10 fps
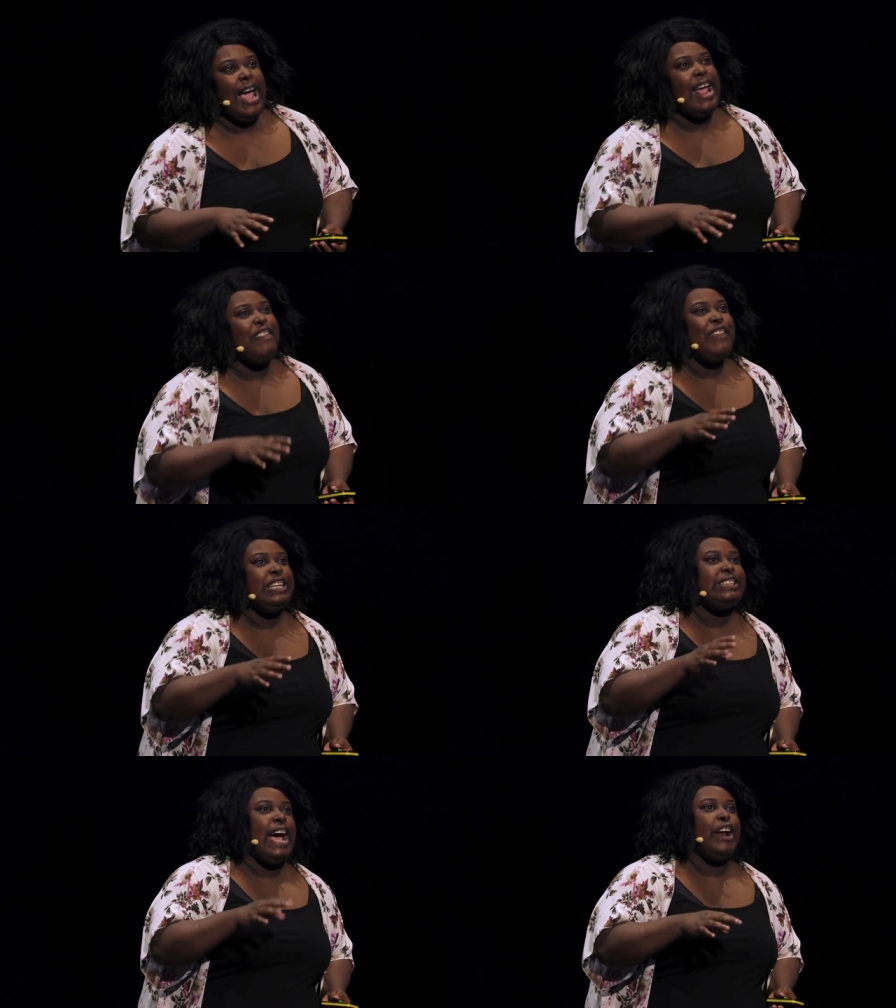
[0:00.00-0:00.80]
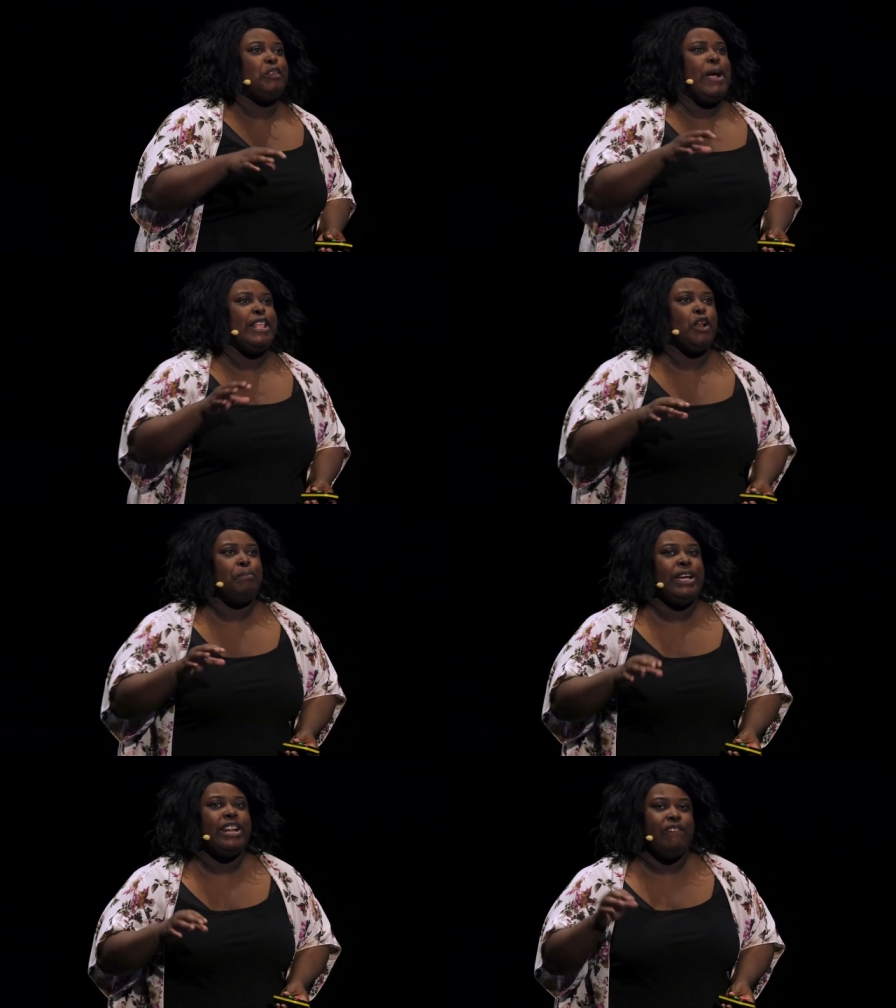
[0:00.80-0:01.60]
And this ended
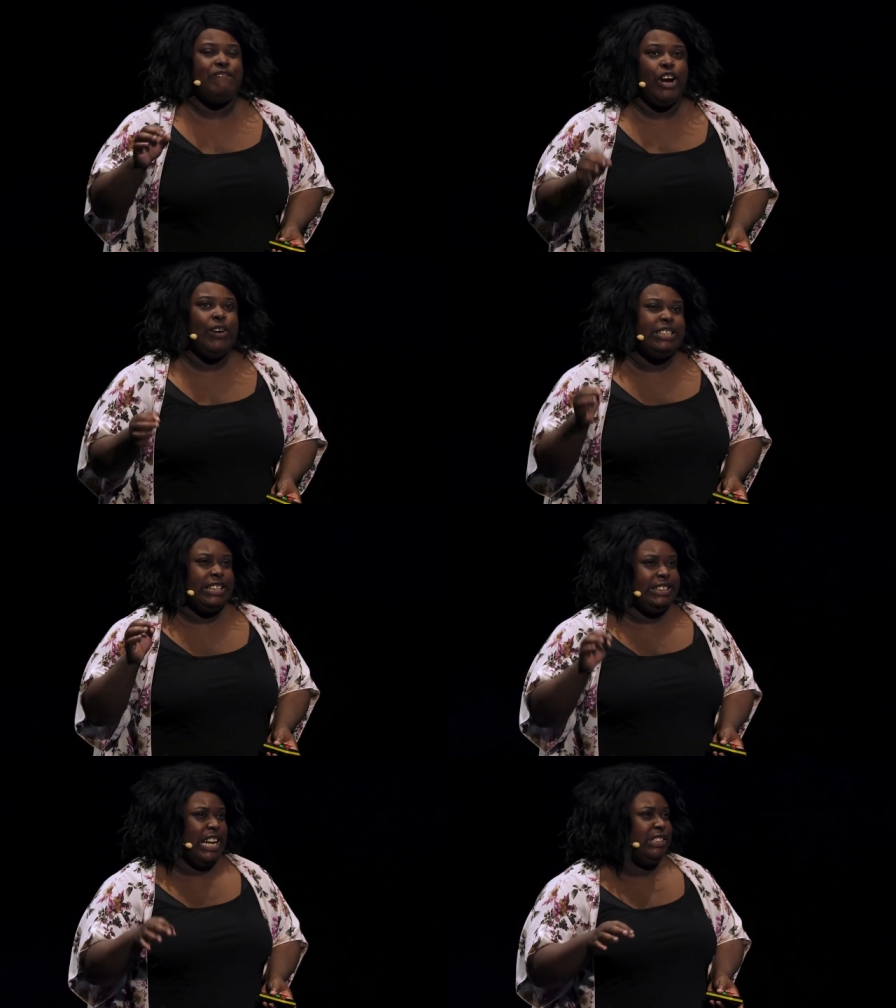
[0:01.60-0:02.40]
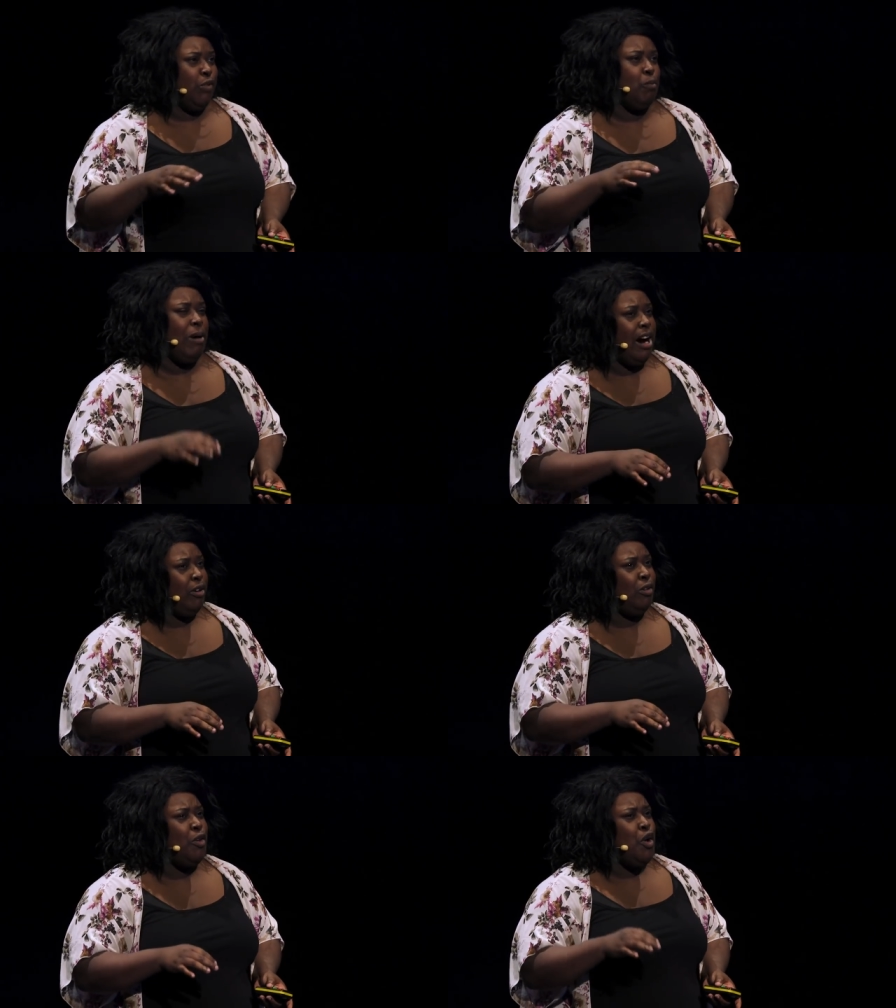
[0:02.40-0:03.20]
up being a very successful
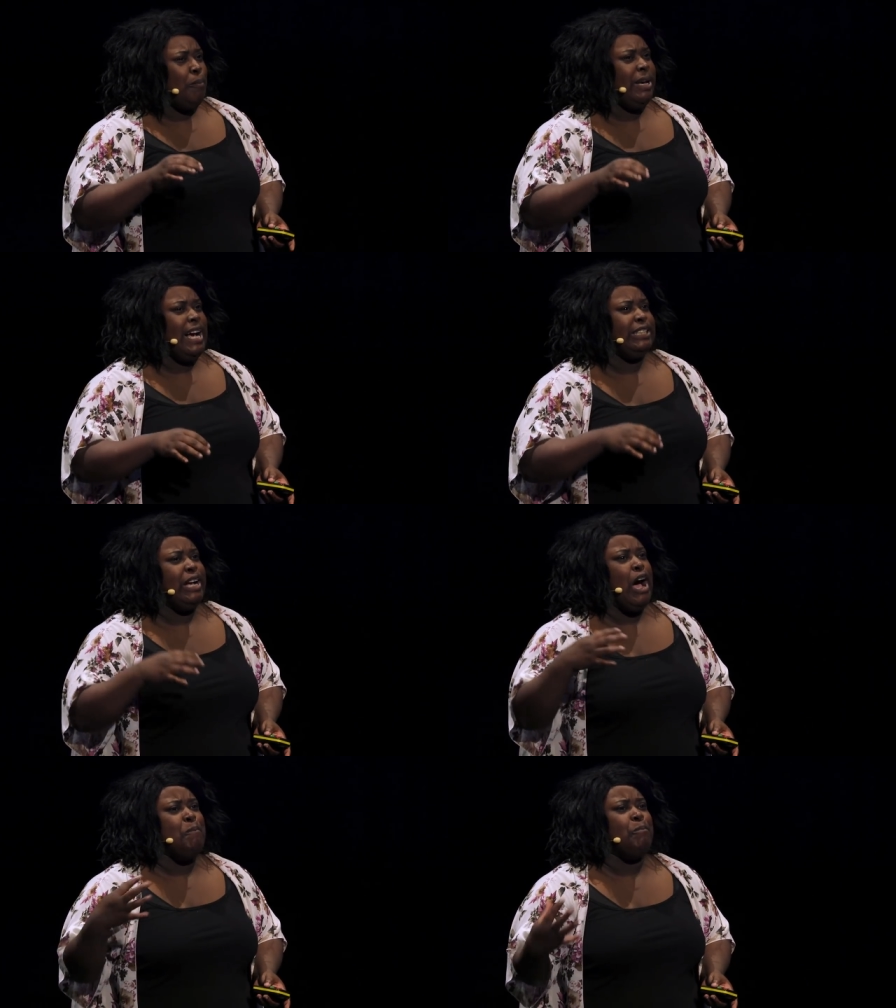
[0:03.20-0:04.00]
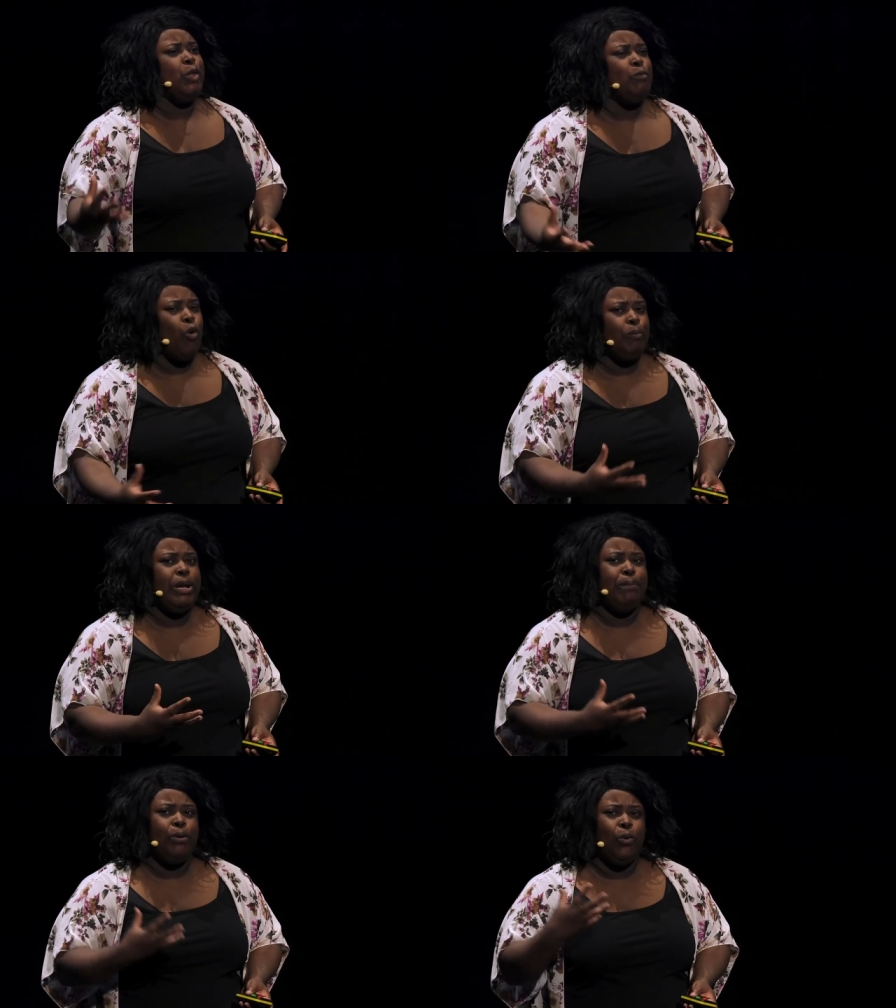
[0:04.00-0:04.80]
model because the more
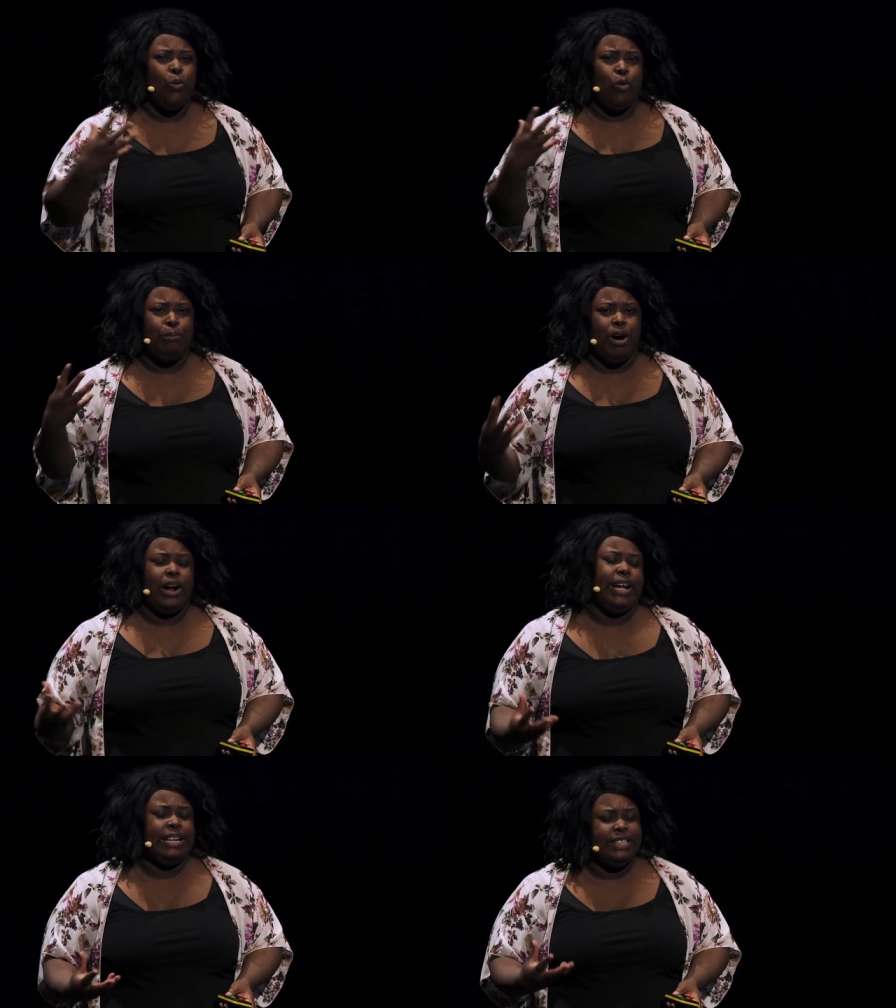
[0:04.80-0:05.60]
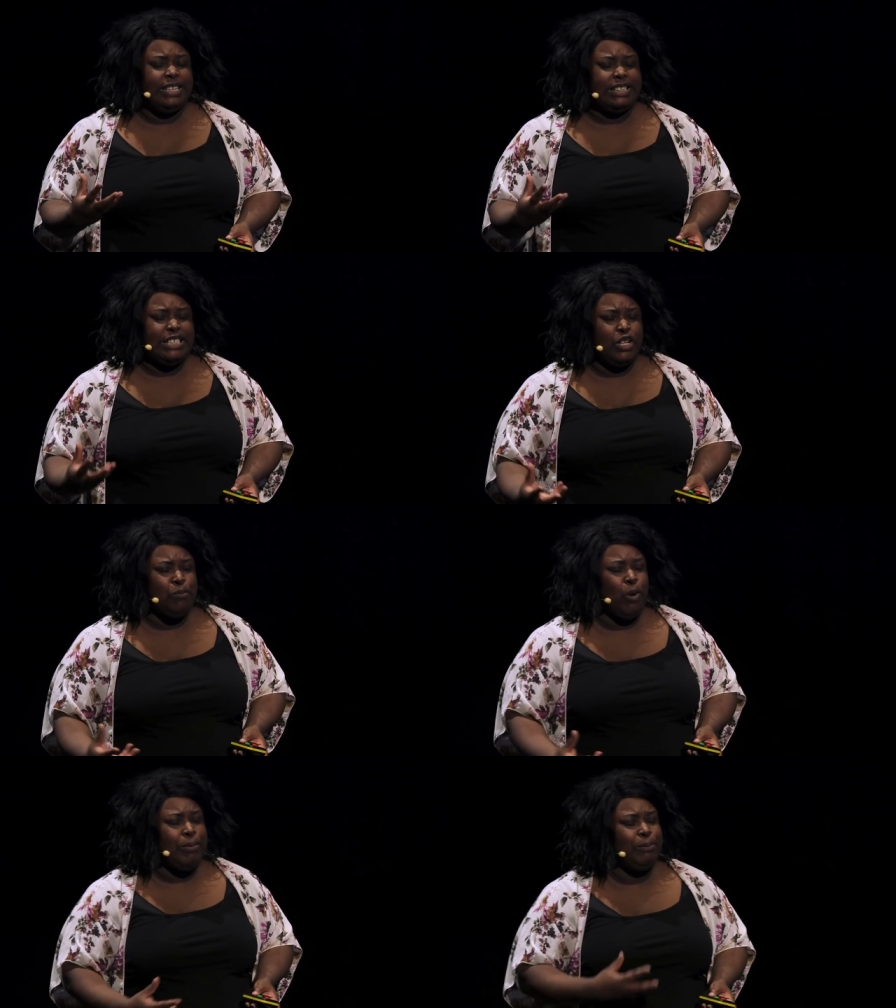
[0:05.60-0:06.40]
people who were bought into the system,
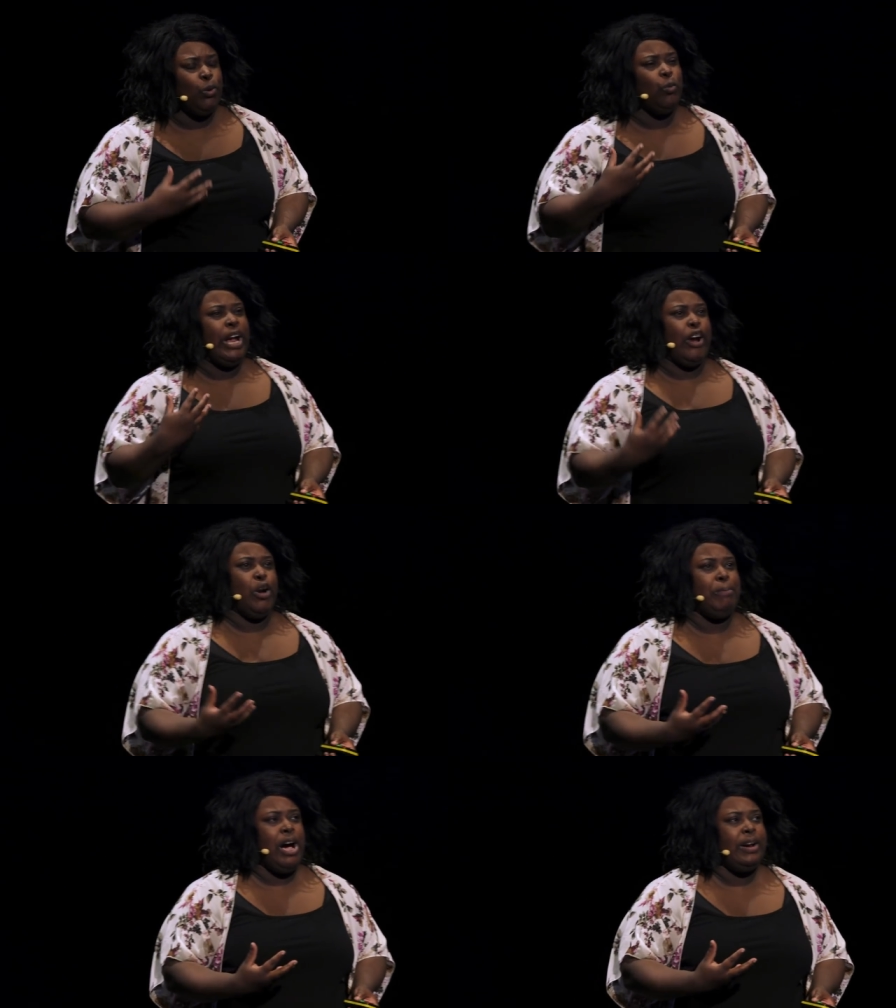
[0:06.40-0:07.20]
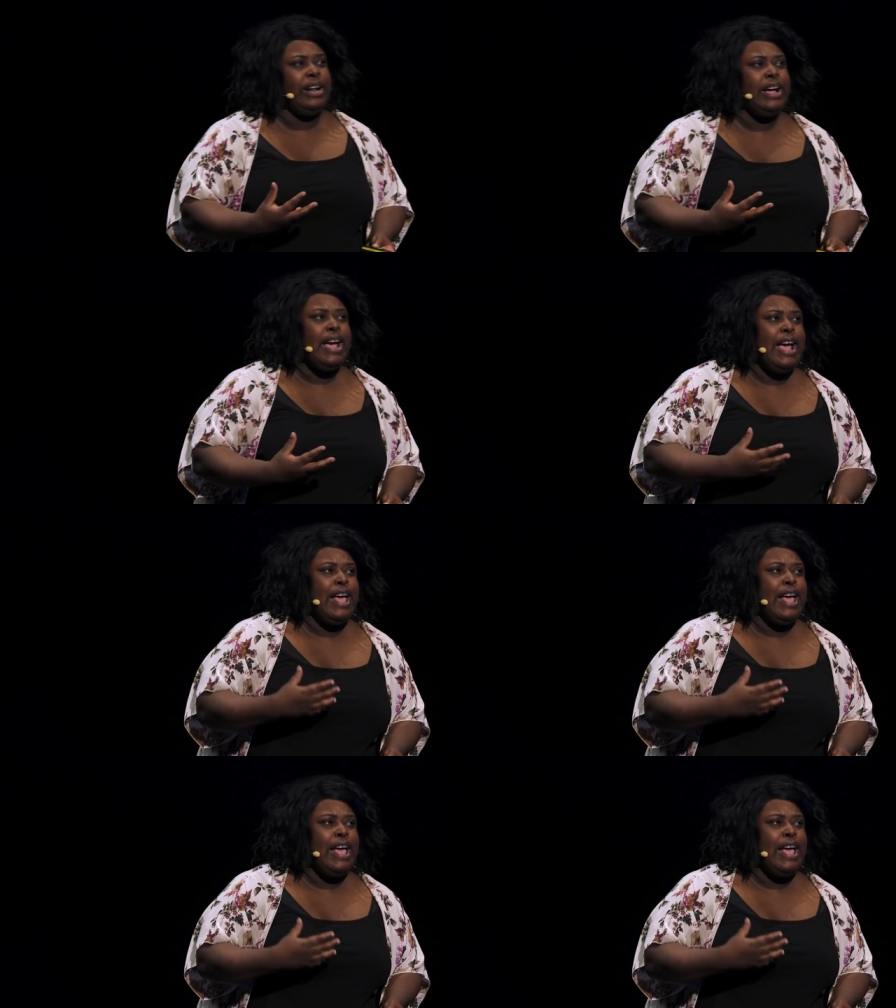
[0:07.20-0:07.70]
the more people who cared about it,